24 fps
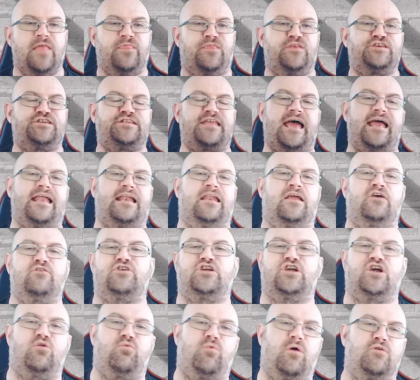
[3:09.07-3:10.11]
The stat
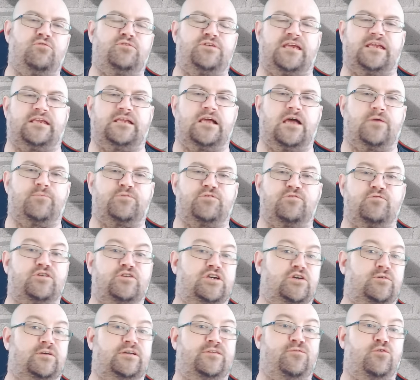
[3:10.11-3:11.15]
Loach quoted comes from
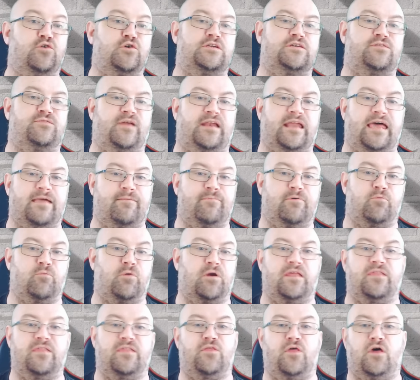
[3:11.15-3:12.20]
Jewish Voice for Labour,
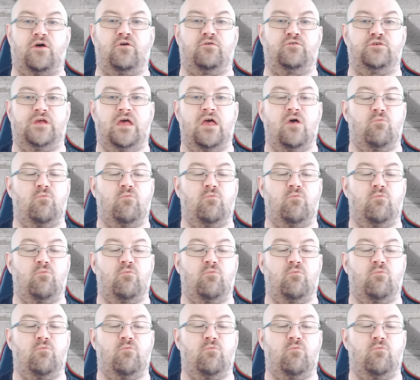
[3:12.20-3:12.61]
one